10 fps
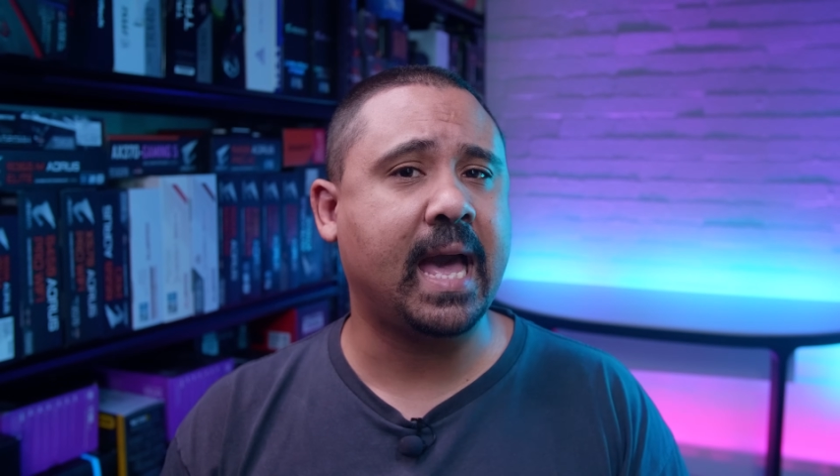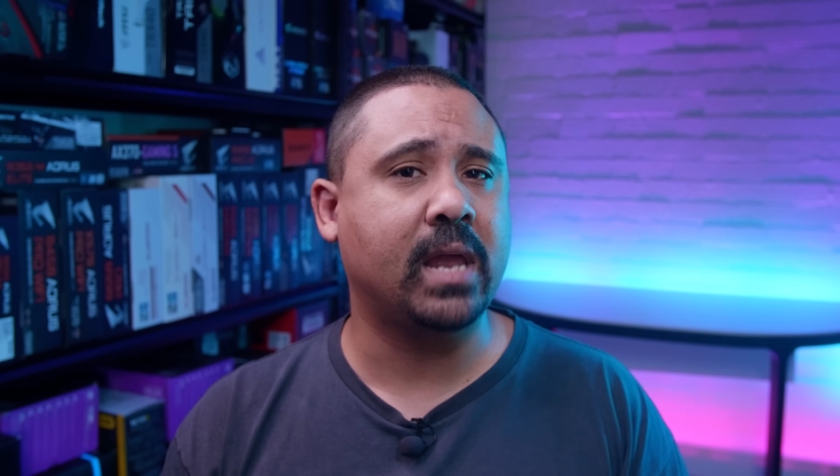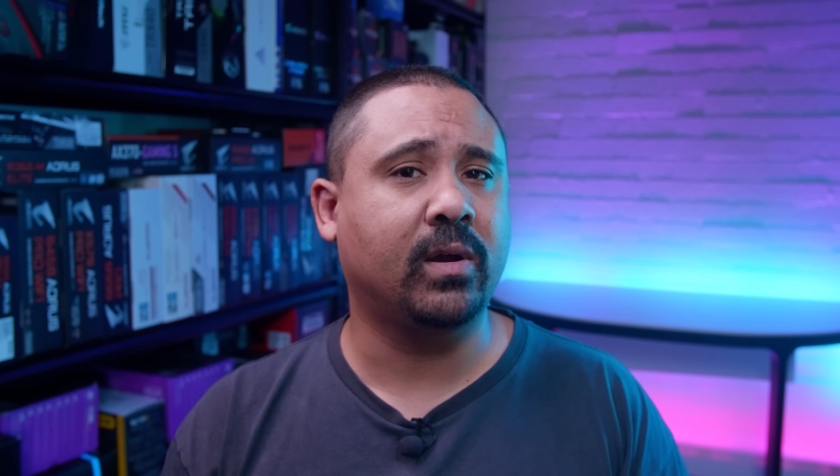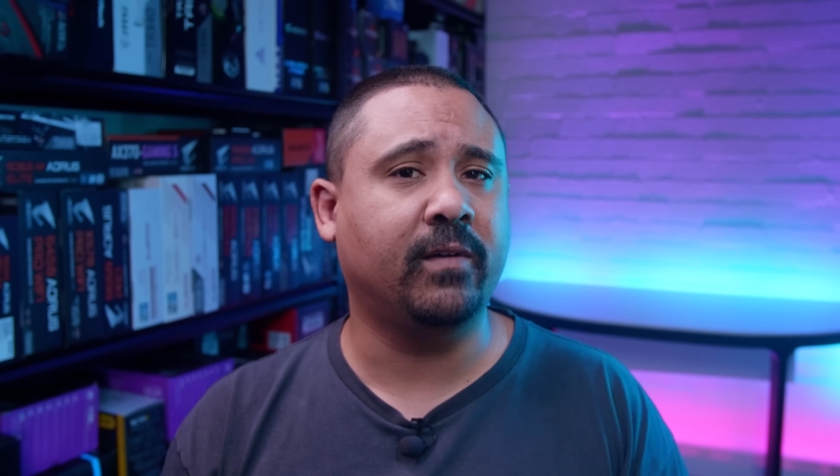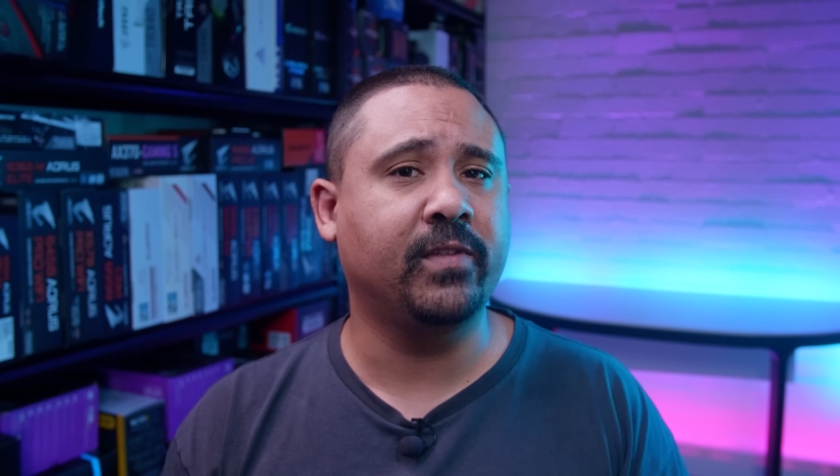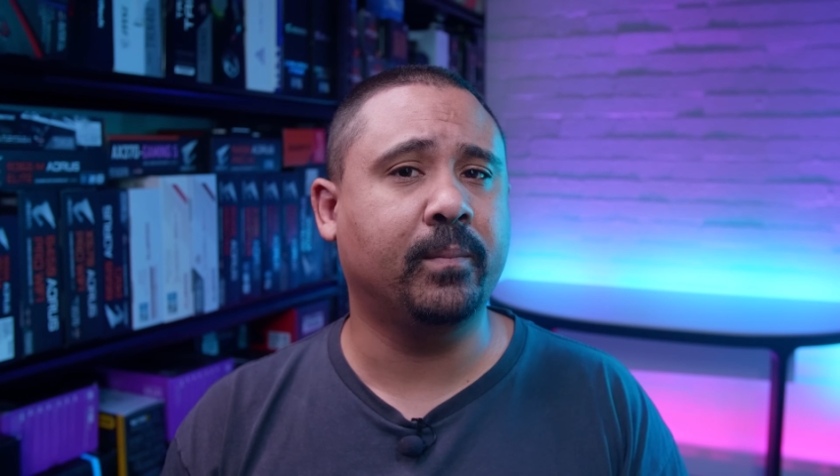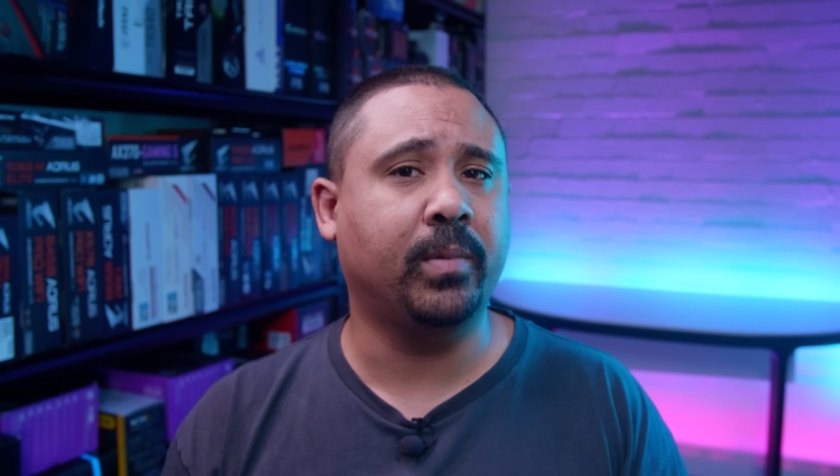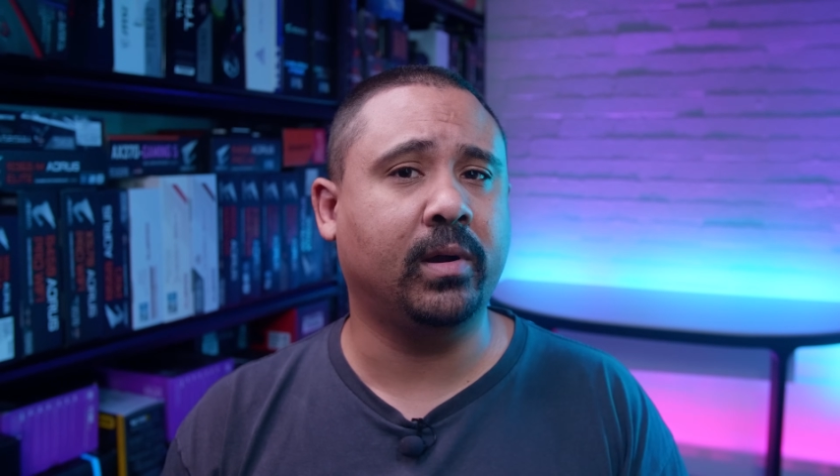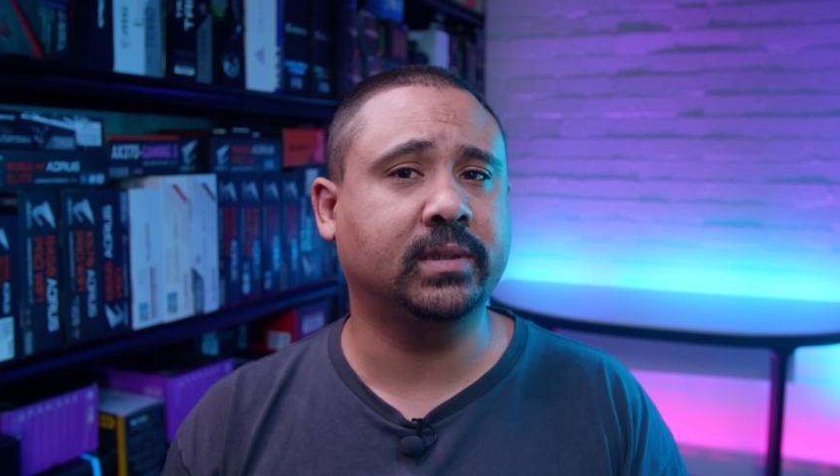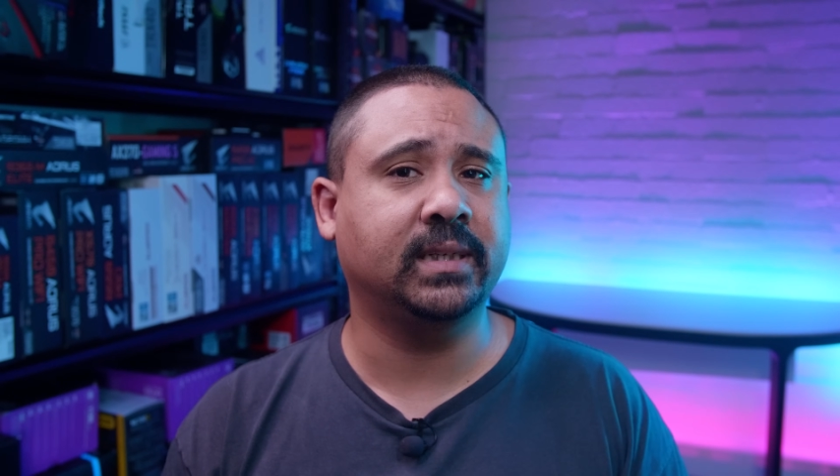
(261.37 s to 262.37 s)
out of the
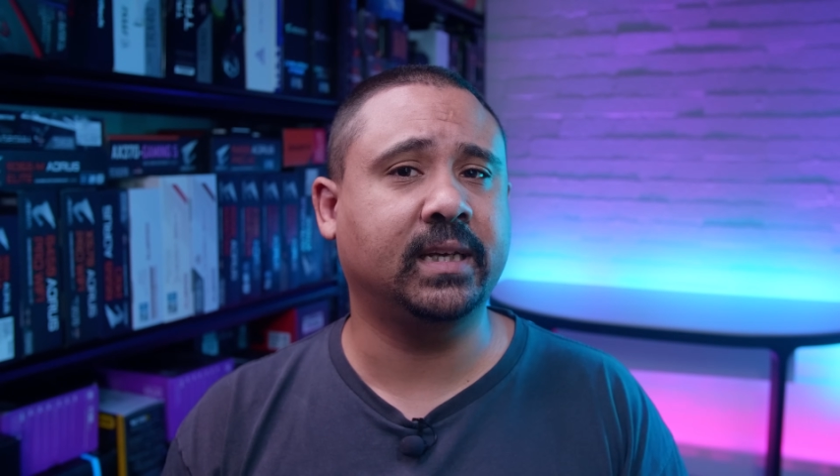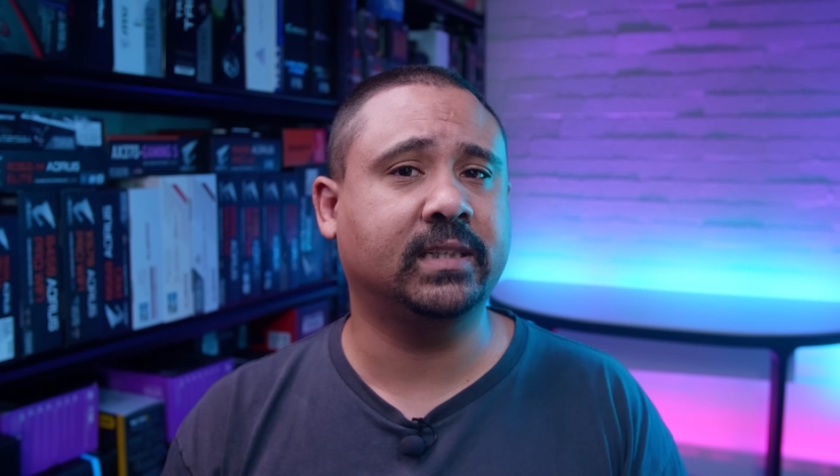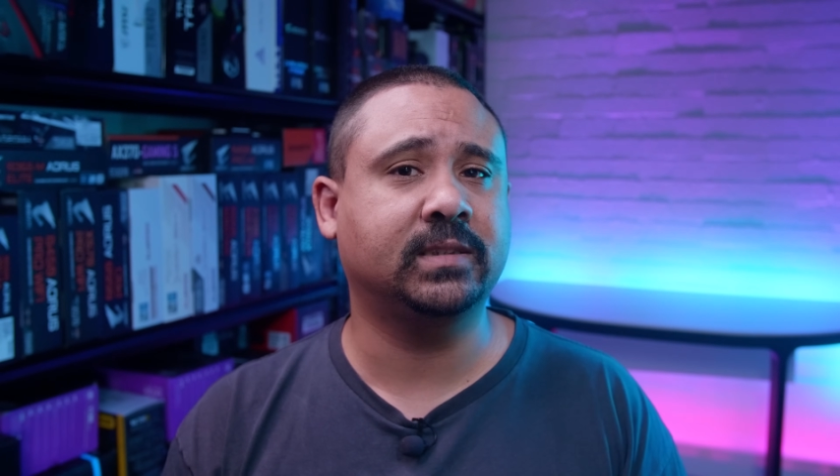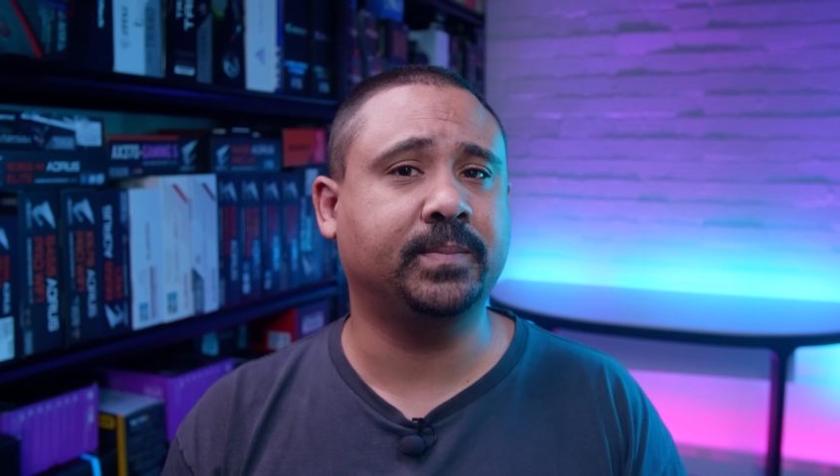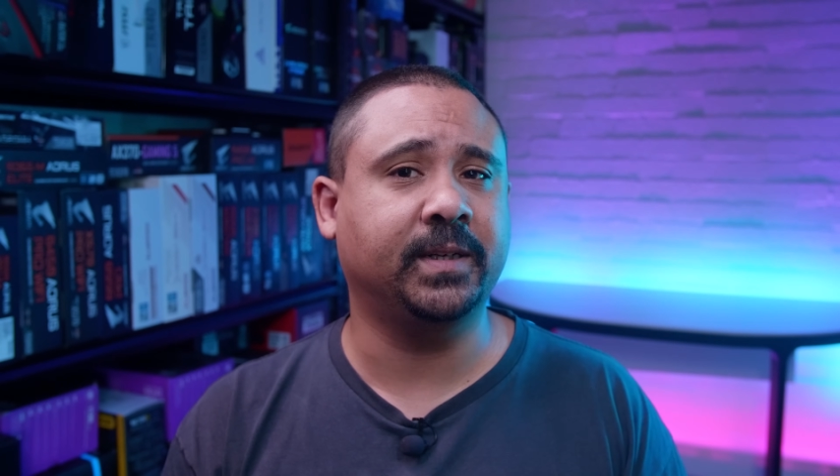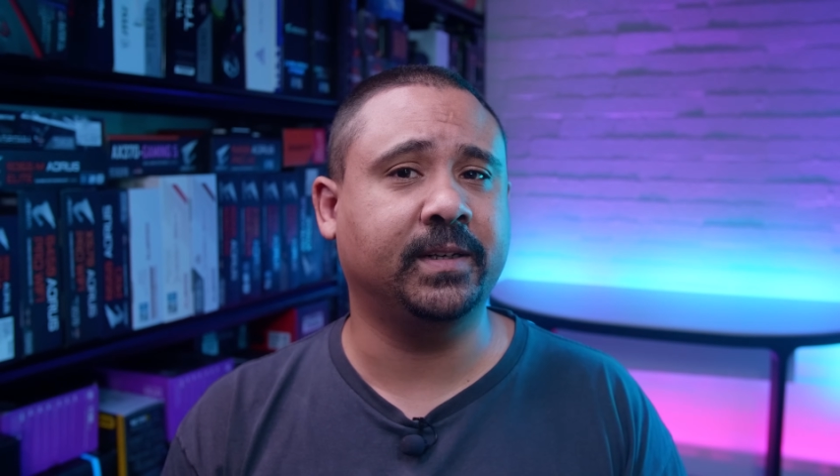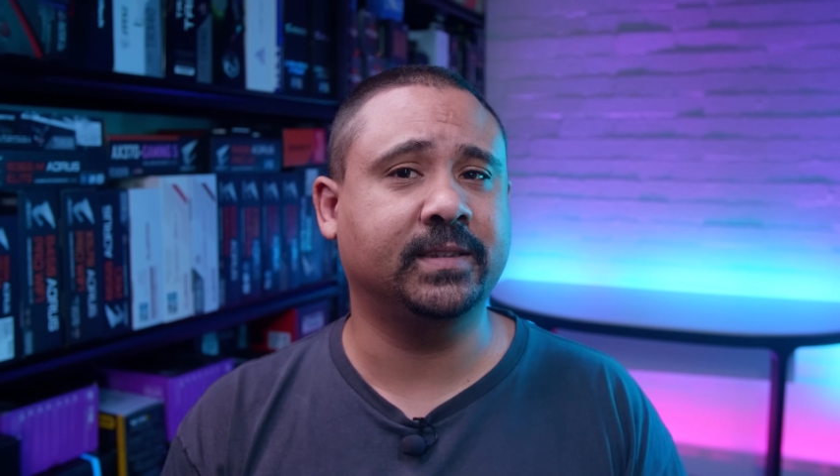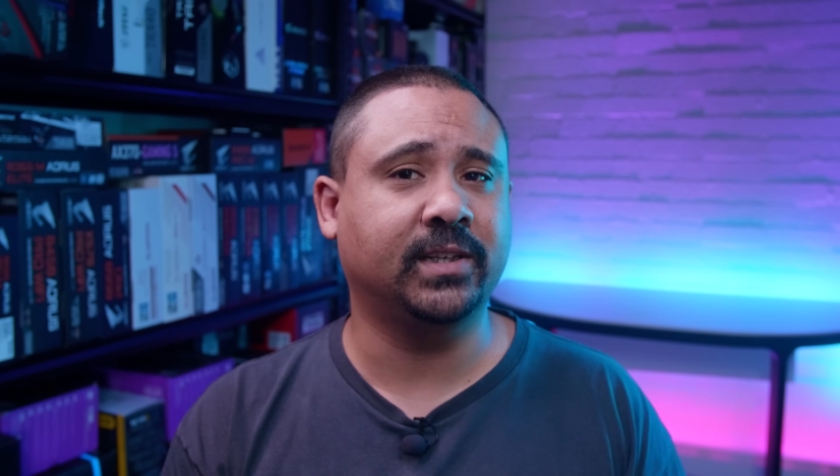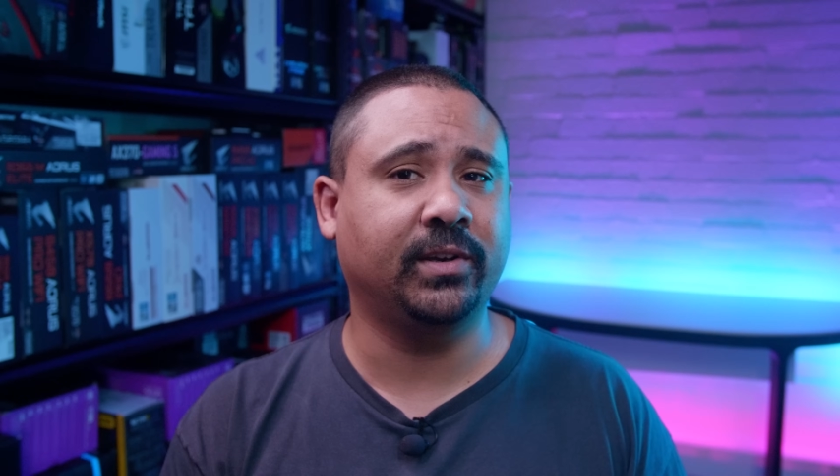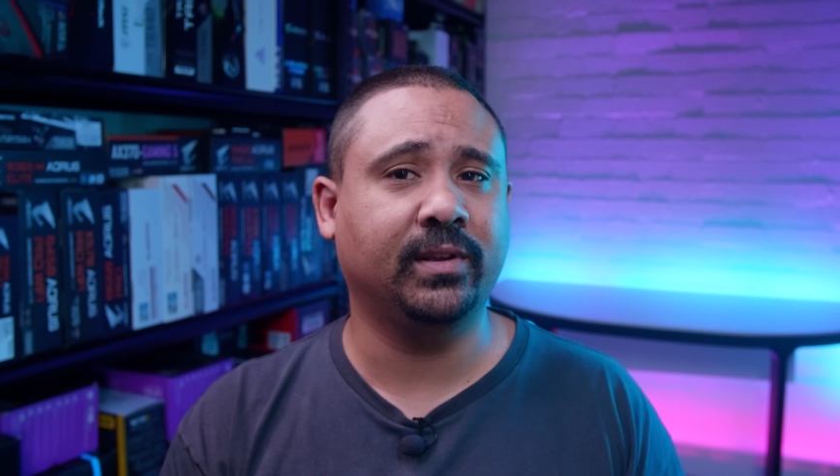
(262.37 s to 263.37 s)
box
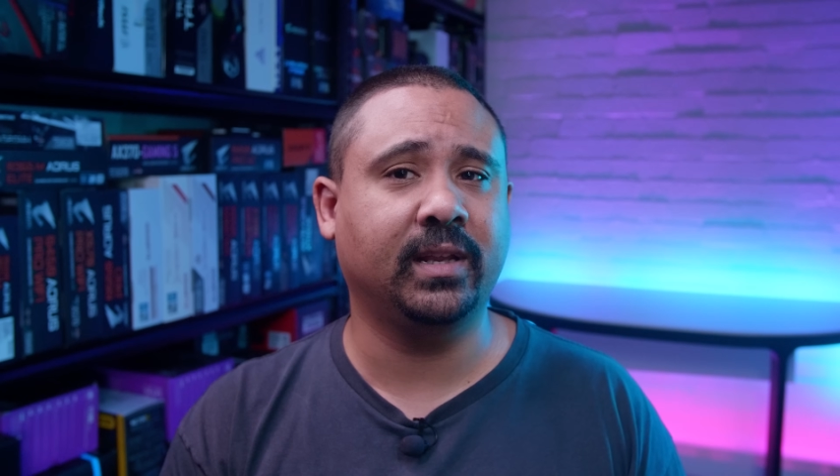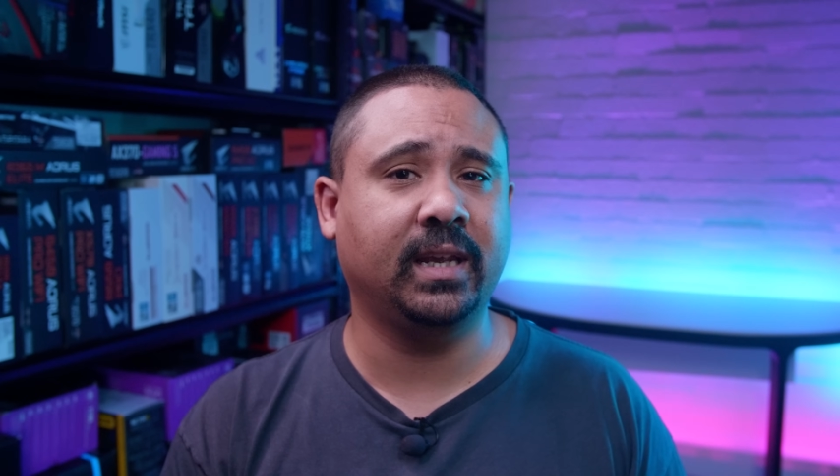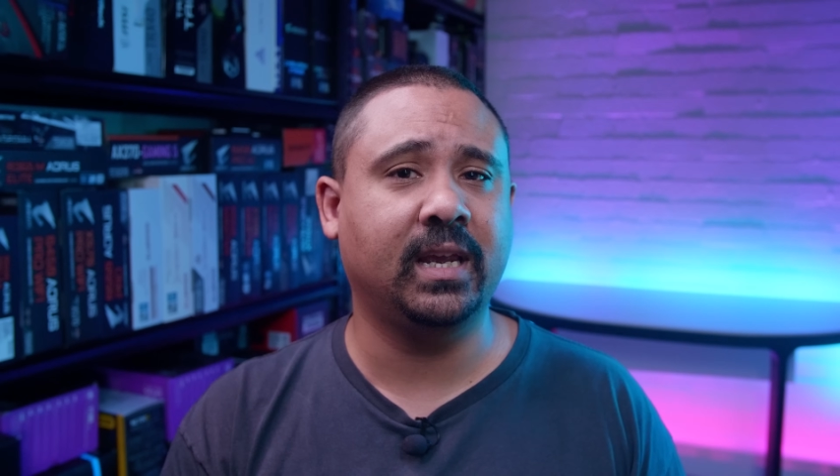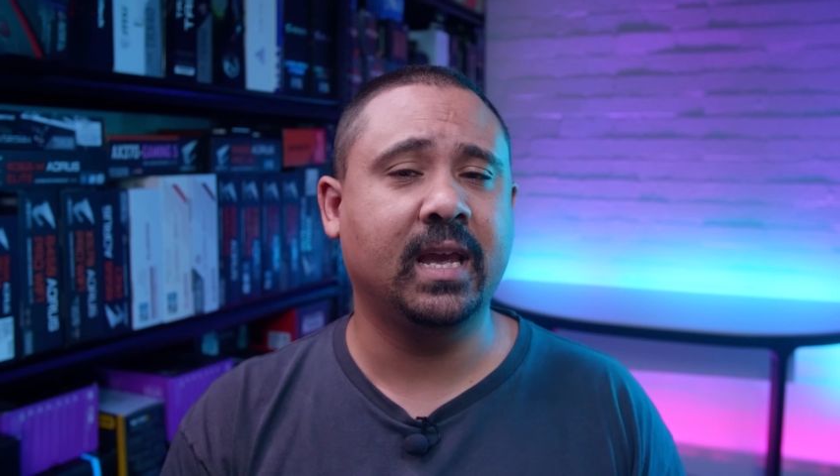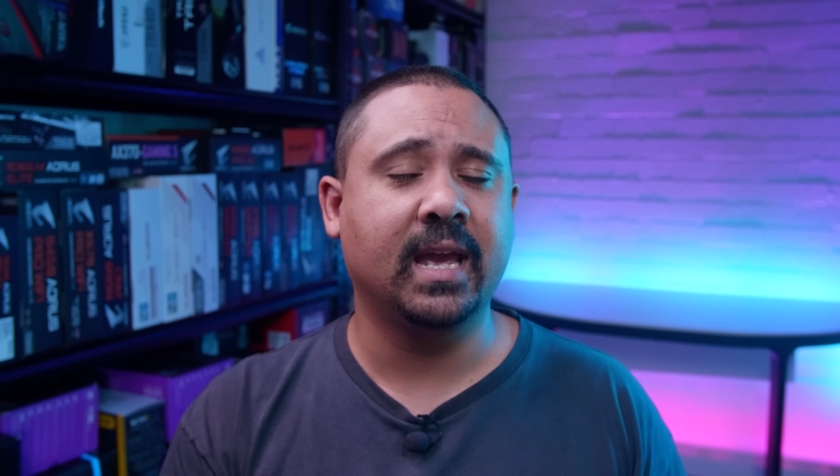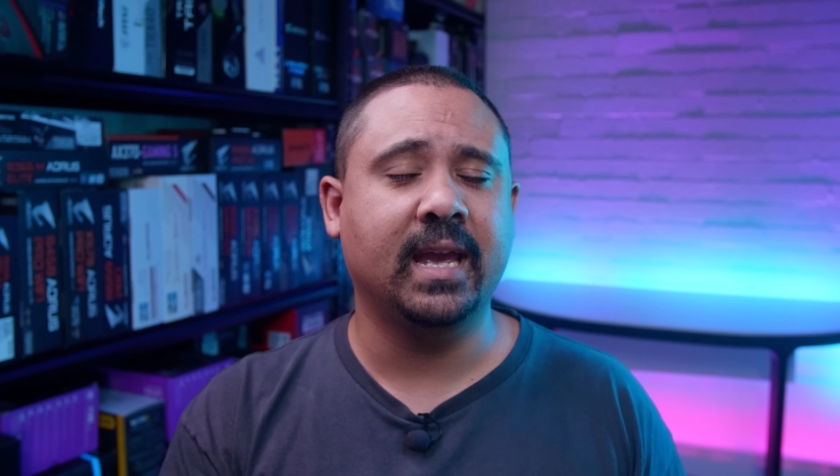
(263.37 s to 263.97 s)
experience only,